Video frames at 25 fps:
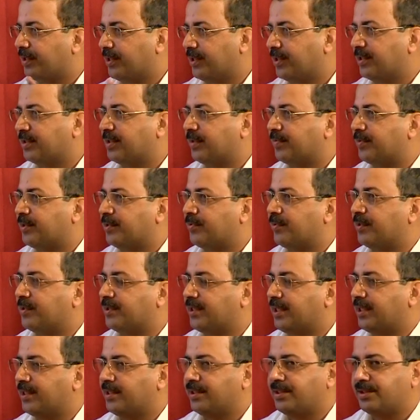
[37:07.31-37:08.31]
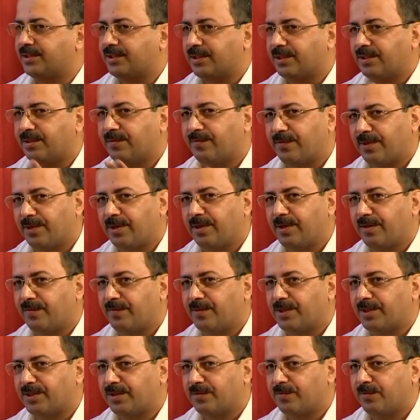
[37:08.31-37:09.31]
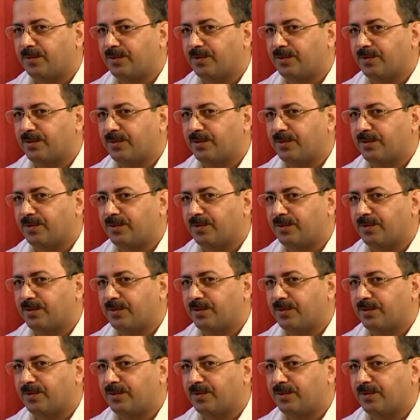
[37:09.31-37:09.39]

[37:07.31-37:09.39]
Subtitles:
his subsequent cycles till the fungal infection